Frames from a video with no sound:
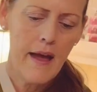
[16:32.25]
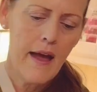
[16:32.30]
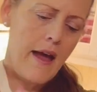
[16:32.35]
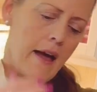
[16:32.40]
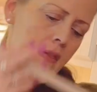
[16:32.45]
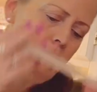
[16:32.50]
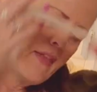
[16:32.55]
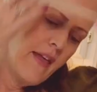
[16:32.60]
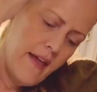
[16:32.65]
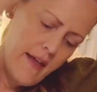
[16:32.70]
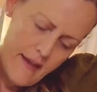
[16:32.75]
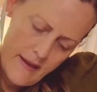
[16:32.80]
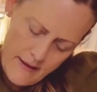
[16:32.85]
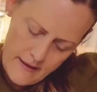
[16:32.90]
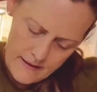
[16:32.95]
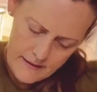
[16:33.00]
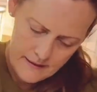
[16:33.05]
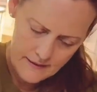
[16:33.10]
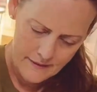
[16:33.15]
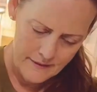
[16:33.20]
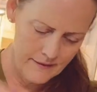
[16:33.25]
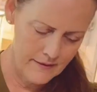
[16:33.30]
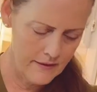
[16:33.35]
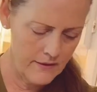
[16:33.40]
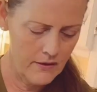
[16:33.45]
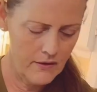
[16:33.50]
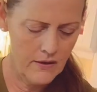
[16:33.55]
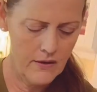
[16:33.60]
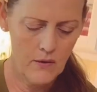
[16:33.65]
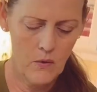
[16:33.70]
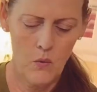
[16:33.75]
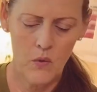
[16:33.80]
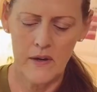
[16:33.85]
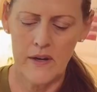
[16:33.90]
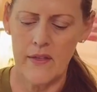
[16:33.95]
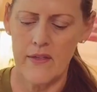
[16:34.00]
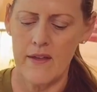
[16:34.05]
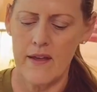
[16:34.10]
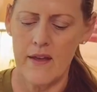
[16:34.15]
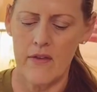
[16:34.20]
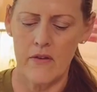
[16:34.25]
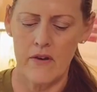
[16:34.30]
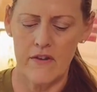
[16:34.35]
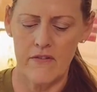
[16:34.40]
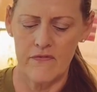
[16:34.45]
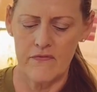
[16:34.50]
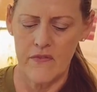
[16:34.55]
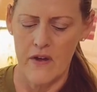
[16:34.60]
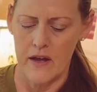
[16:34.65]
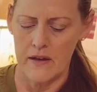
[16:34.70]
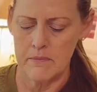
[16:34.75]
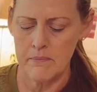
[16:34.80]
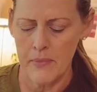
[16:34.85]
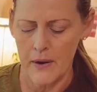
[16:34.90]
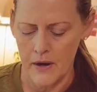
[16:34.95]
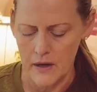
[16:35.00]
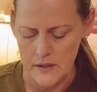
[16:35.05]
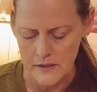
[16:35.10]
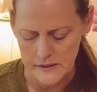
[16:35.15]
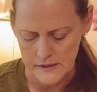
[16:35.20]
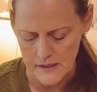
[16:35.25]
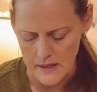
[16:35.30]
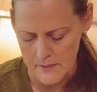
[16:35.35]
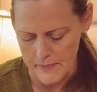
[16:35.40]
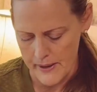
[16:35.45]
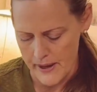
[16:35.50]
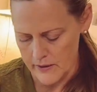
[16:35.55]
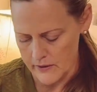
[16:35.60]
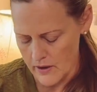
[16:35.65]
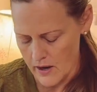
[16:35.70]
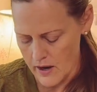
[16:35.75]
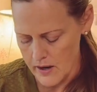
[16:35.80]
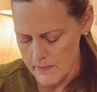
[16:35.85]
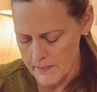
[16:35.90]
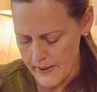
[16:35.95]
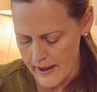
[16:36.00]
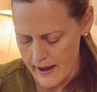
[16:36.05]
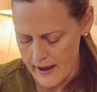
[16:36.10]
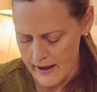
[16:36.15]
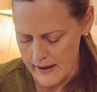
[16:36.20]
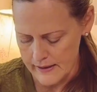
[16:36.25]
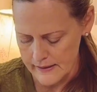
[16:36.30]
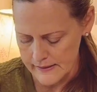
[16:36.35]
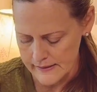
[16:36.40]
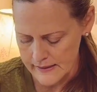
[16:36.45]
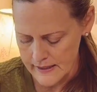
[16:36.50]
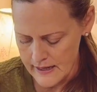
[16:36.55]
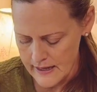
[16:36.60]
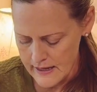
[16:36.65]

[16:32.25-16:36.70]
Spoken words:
And then one of the other fun parts about our bags